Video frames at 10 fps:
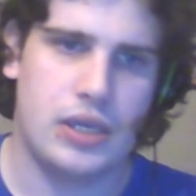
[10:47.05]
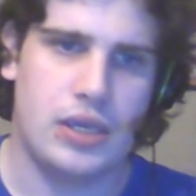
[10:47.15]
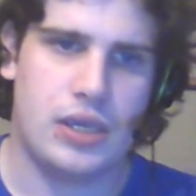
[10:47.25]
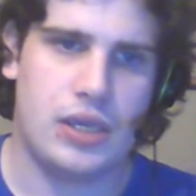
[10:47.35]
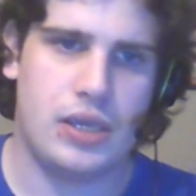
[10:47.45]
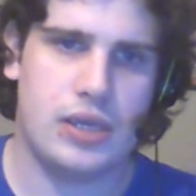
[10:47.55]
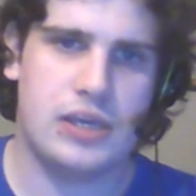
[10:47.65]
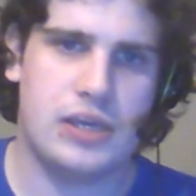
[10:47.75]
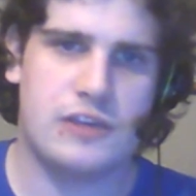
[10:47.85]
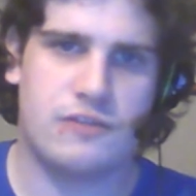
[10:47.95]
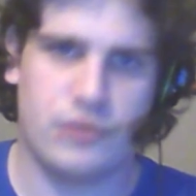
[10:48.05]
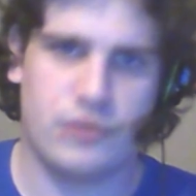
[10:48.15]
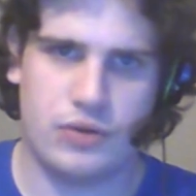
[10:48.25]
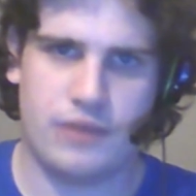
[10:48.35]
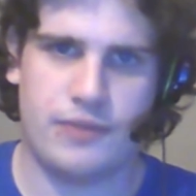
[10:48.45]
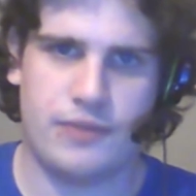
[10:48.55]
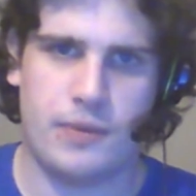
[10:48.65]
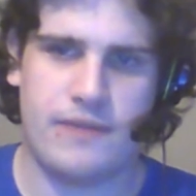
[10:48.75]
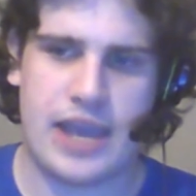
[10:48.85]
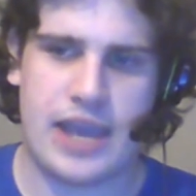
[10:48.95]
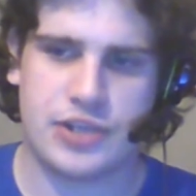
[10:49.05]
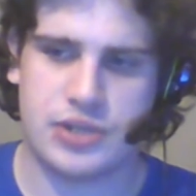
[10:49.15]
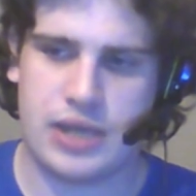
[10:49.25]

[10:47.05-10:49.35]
He is for affirmative action.